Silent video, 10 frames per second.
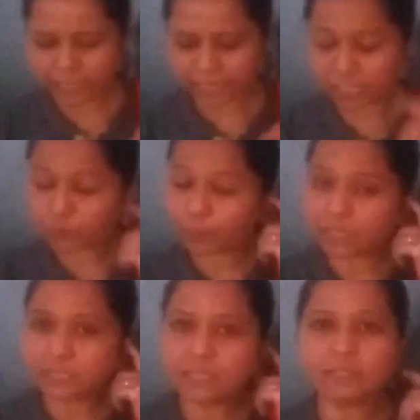that
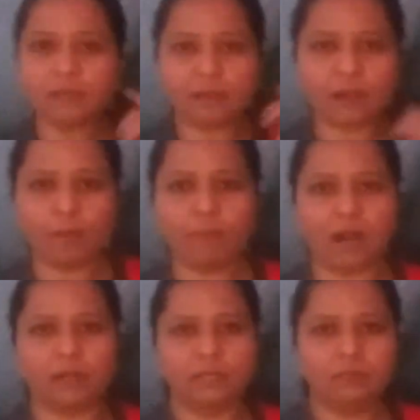expresses a
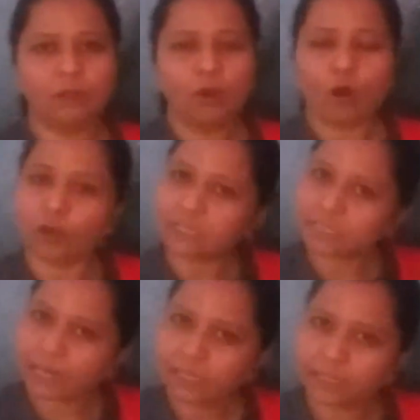command or a
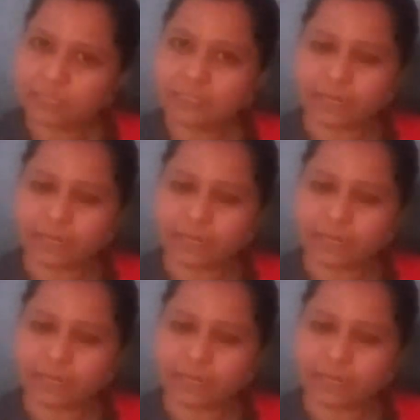sentence